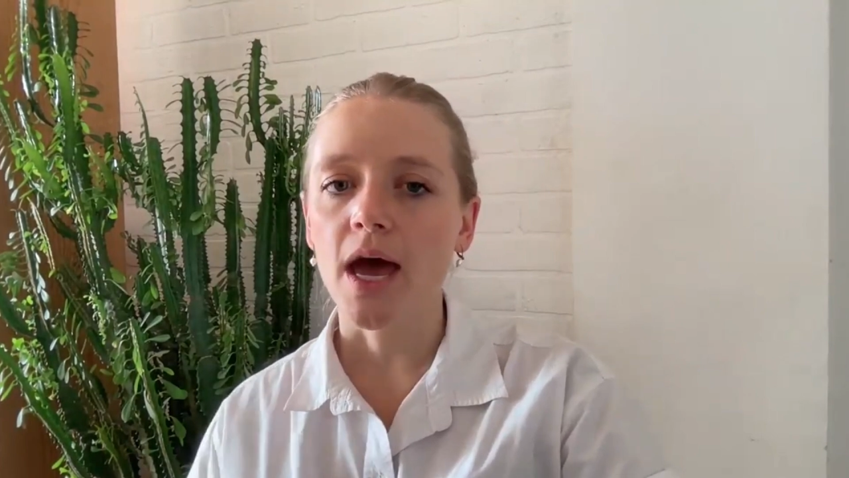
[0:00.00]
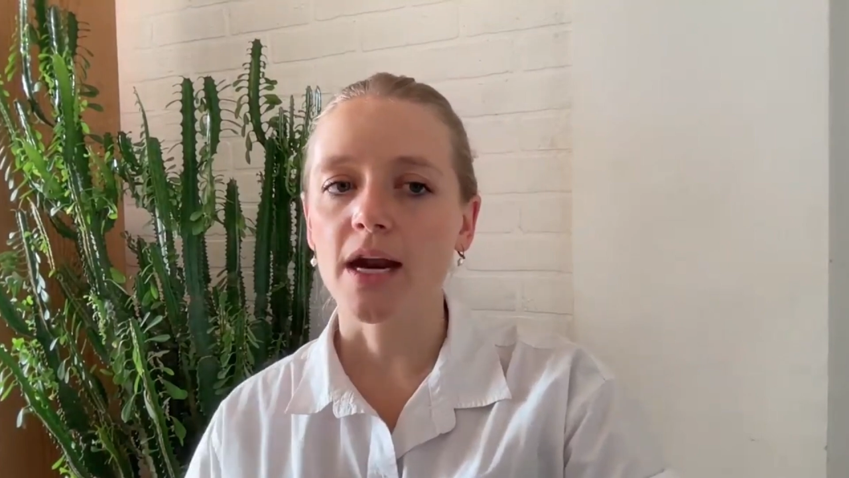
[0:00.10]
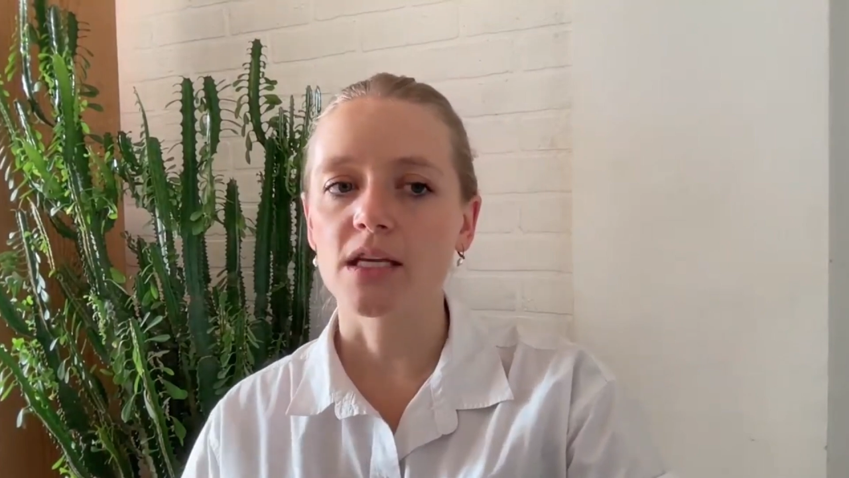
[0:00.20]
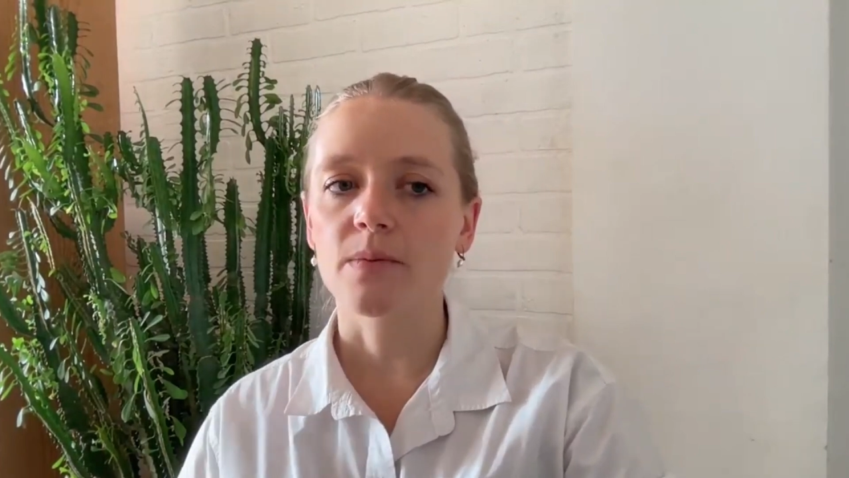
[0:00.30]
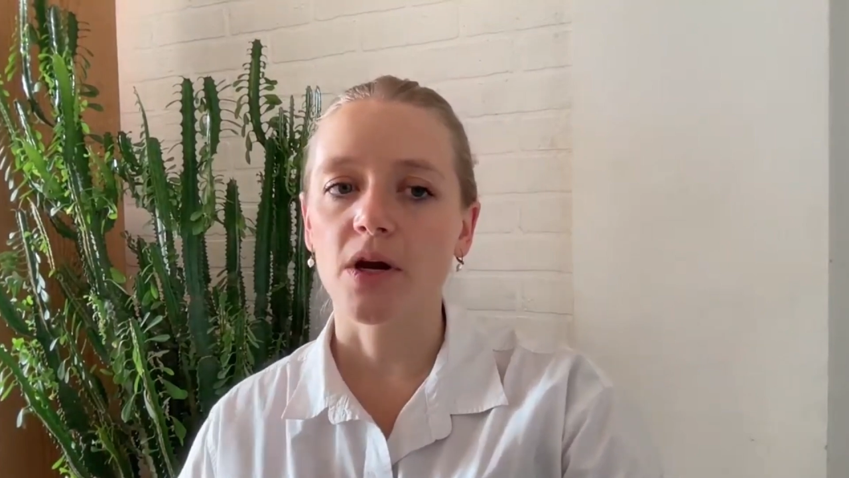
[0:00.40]

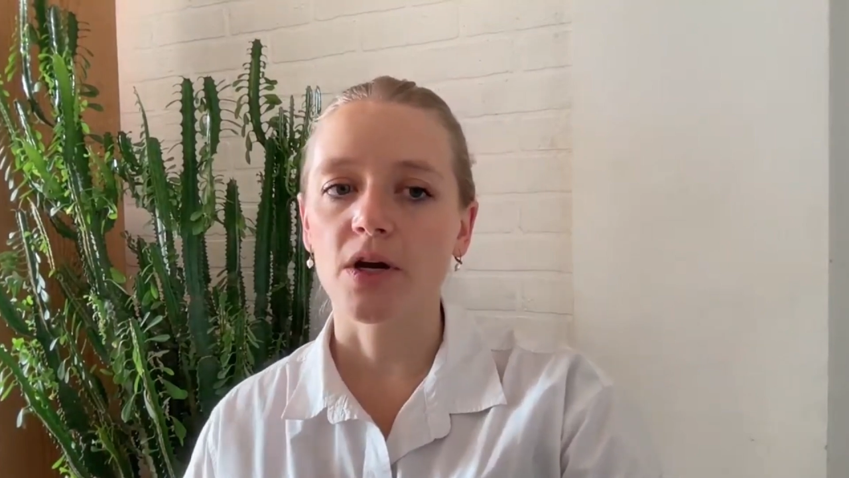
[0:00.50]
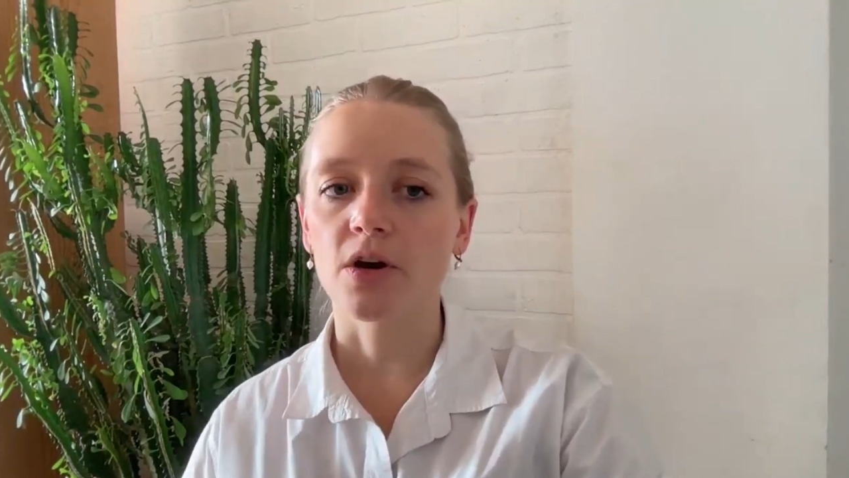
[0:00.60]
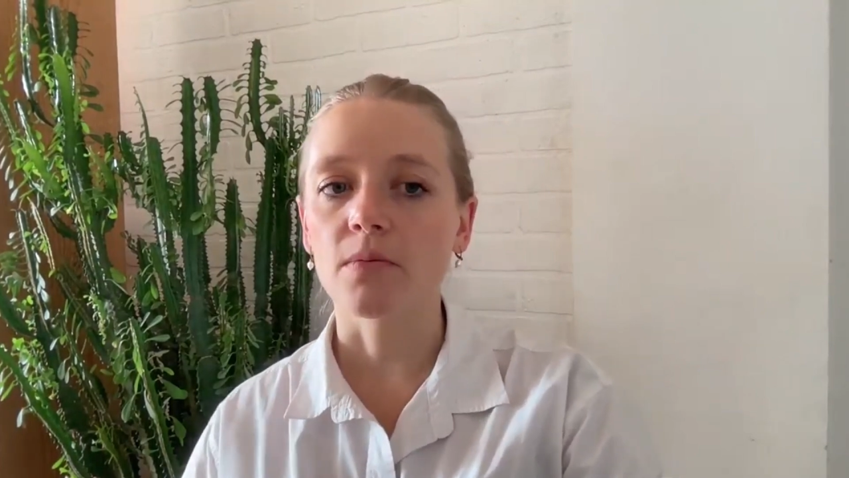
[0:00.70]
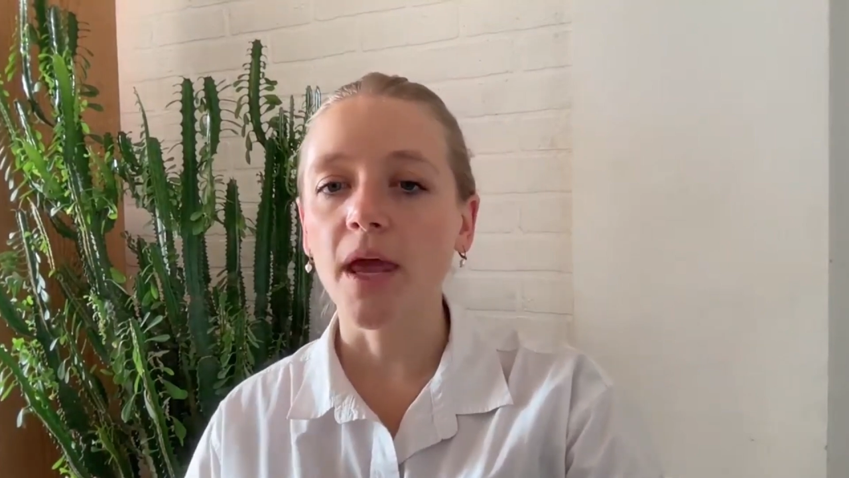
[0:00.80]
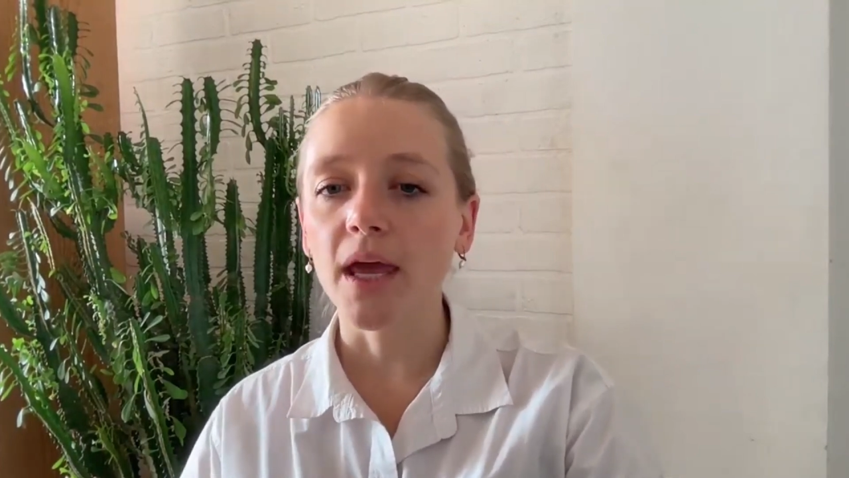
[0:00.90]
and his
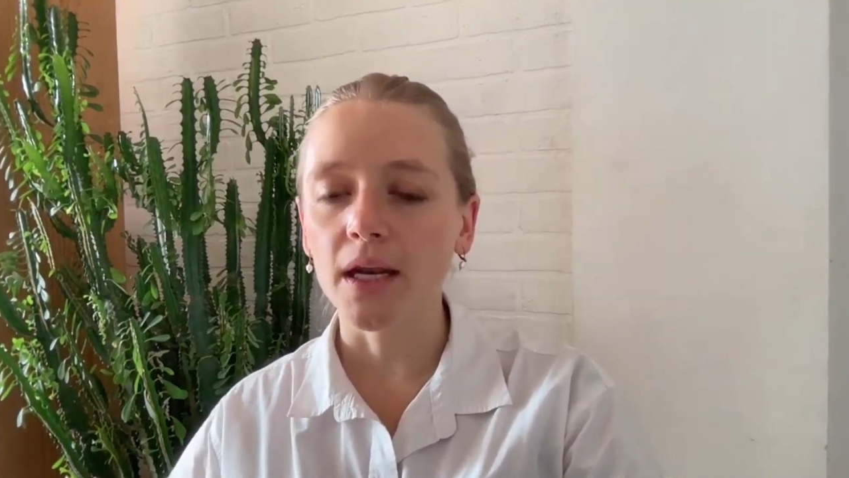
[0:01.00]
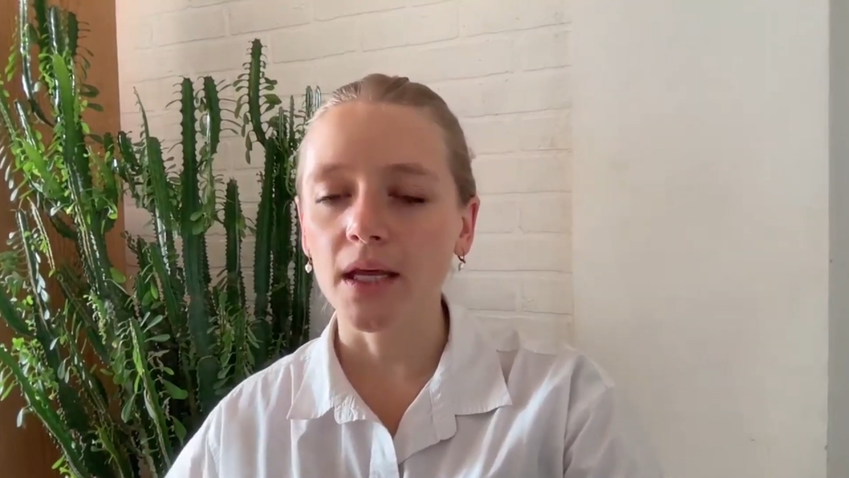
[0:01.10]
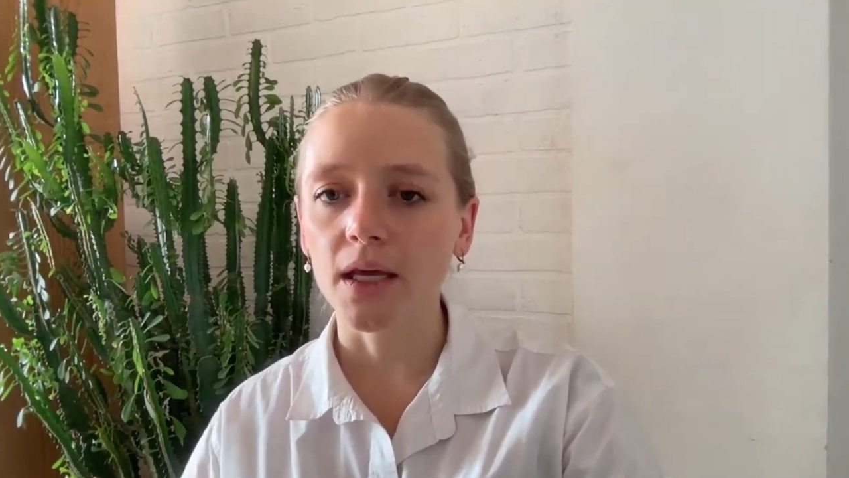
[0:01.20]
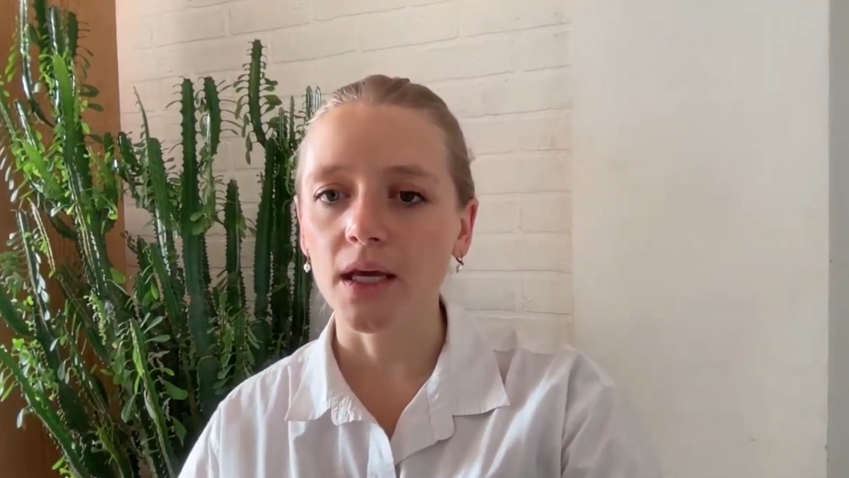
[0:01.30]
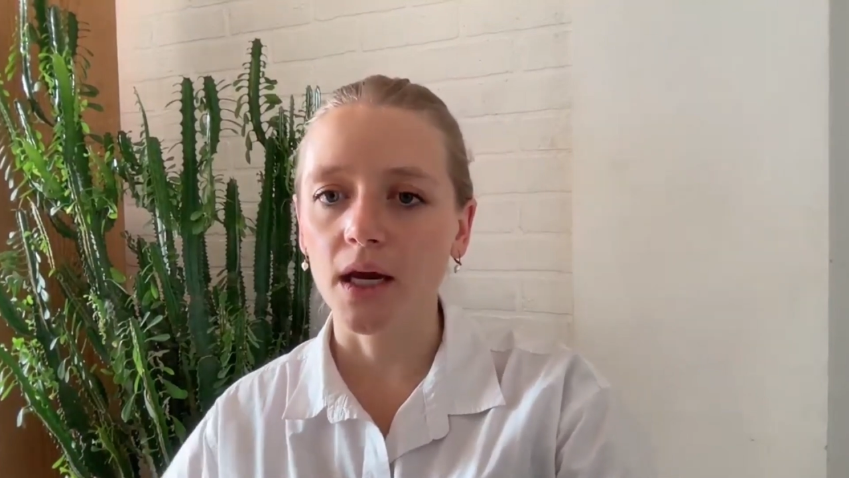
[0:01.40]
partner
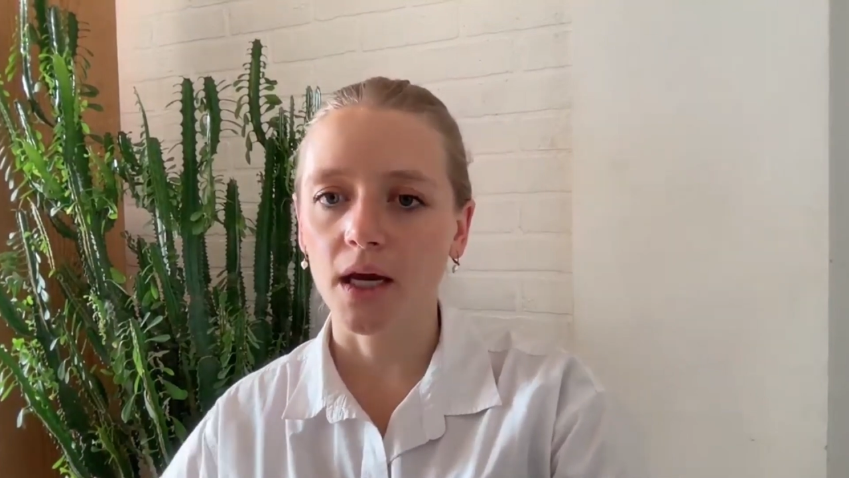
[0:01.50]
Manny.